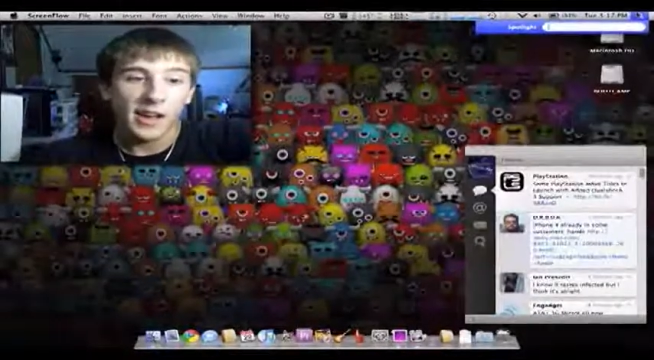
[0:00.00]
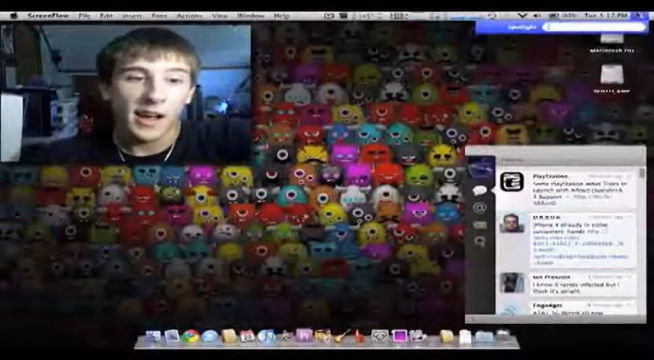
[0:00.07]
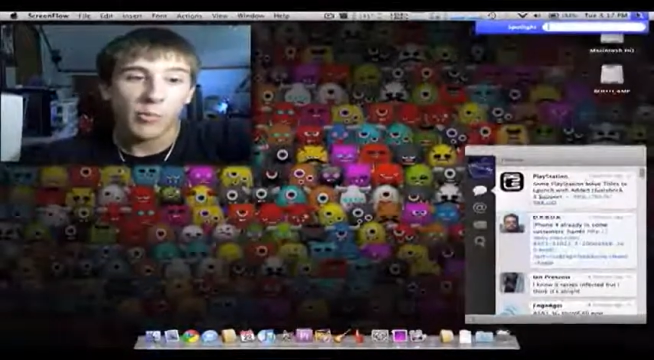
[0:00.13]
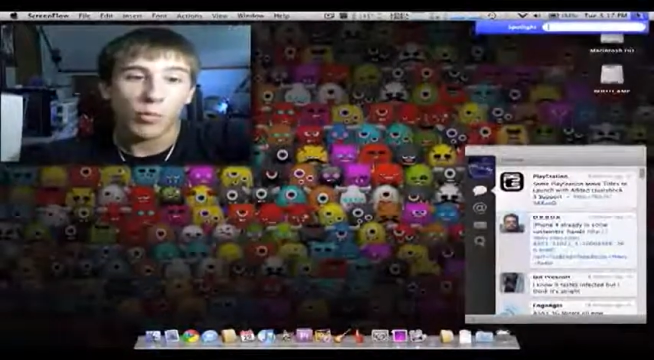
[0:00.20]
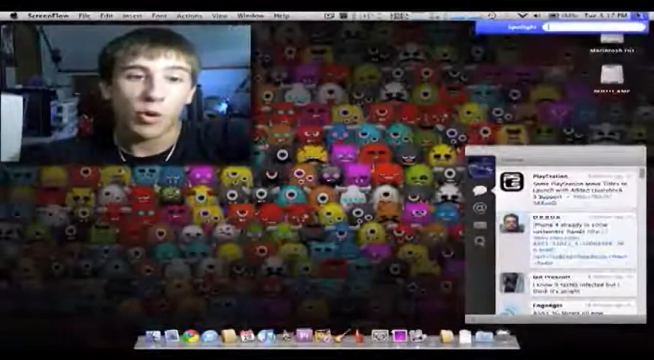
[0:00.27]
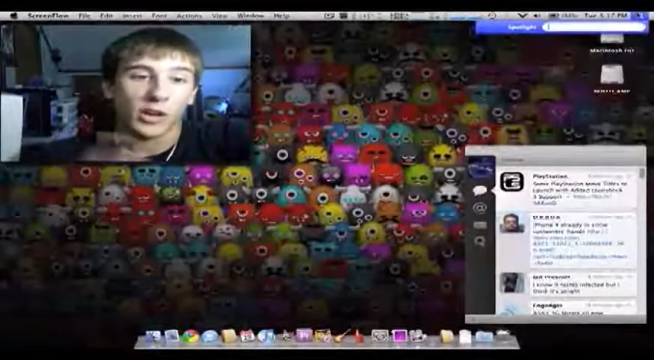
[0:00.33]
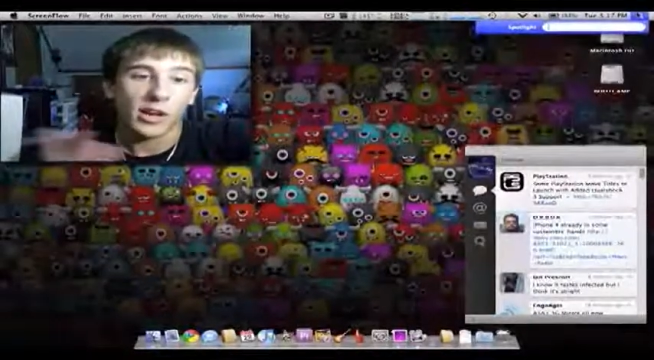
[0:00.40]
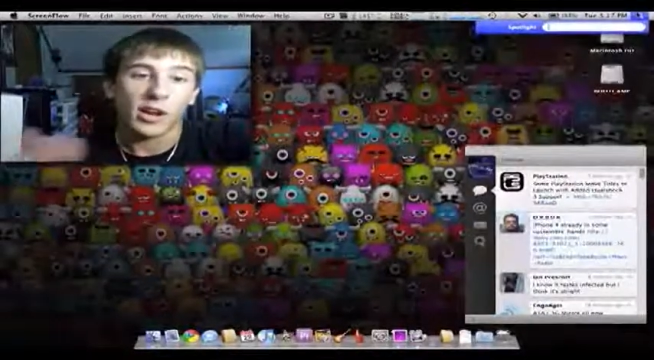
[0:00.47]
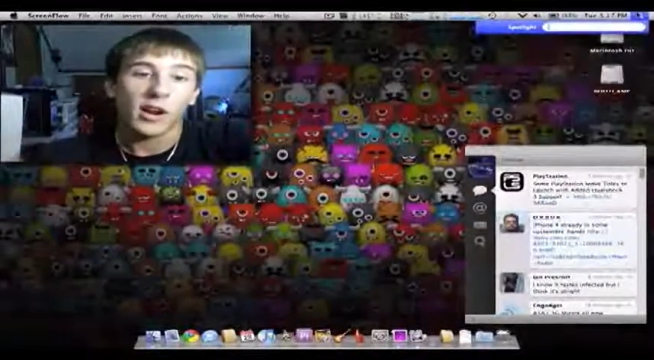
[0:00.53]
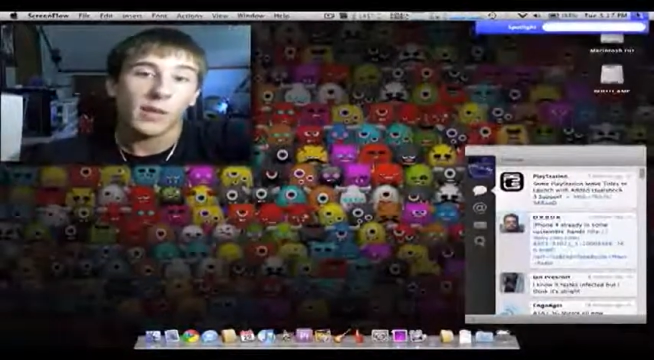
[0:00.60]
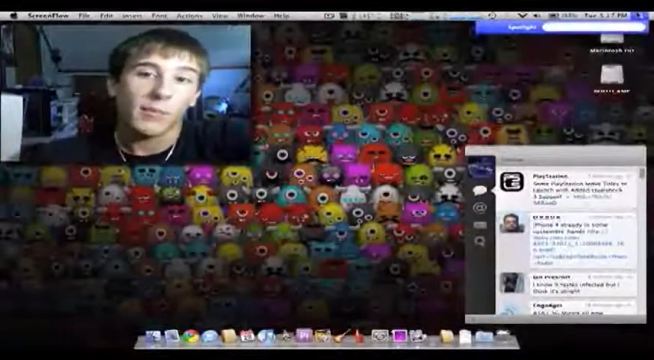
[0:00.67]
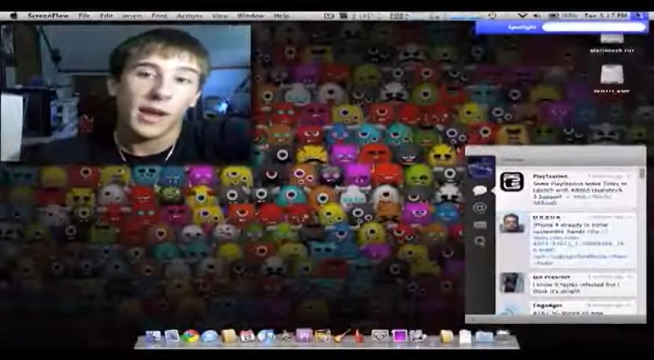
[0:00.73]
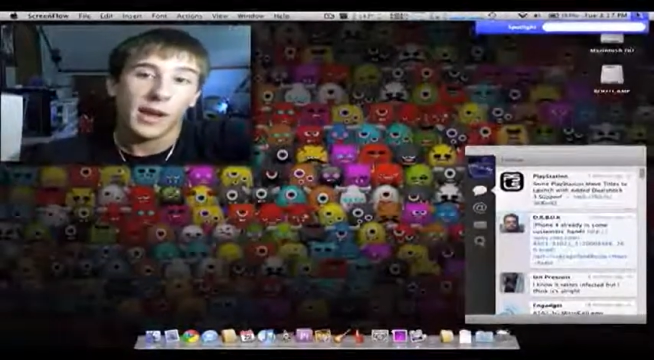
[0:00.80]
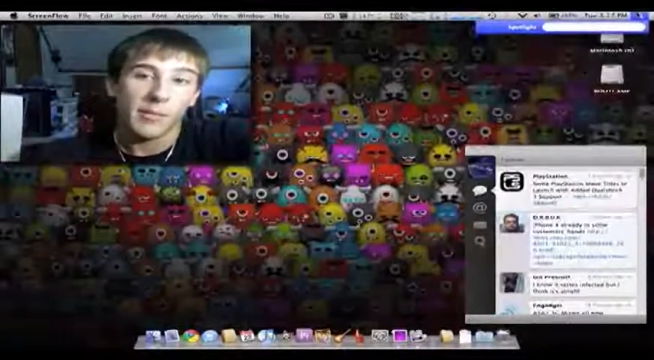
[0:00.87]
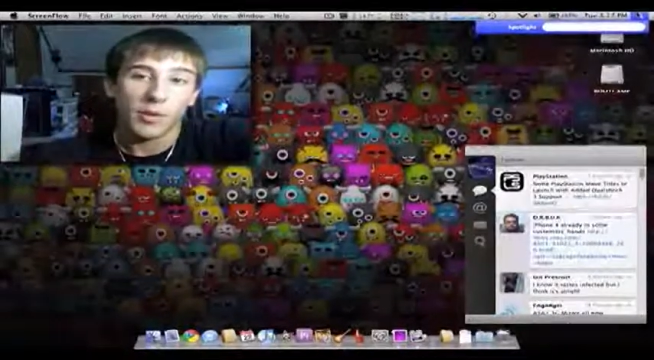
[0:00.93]
I'm working on a
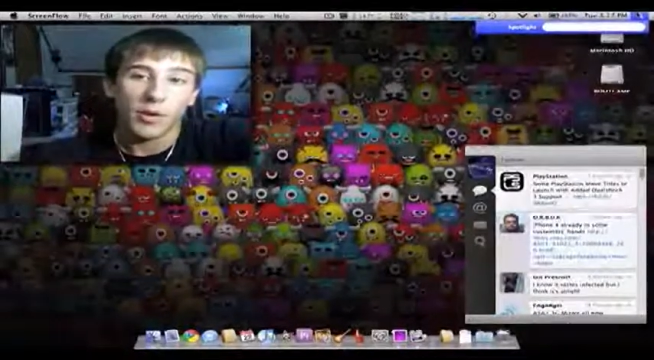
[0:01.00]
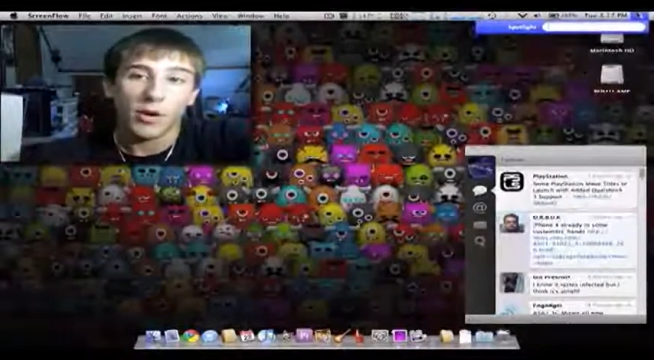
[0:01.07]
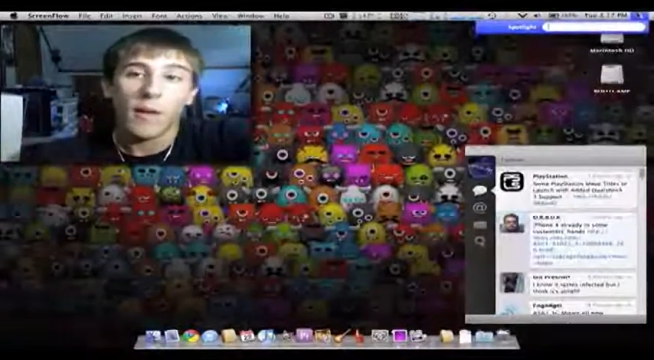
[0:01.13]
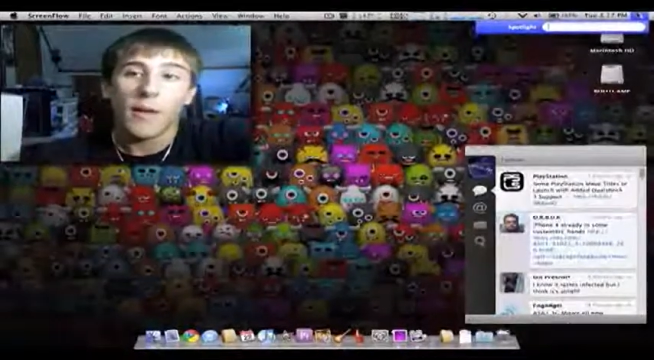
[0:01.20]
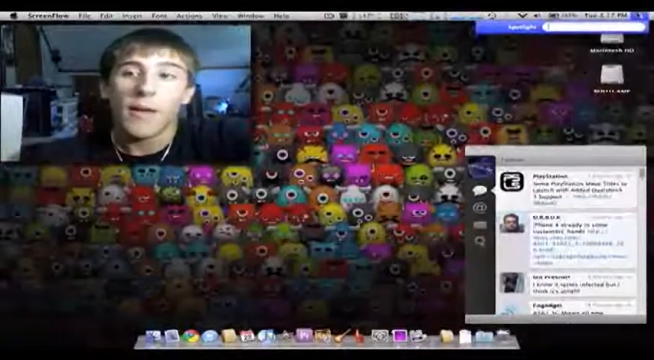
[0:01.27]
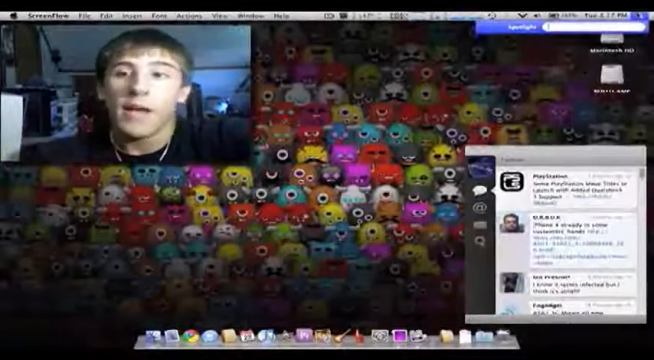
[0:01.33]
paper,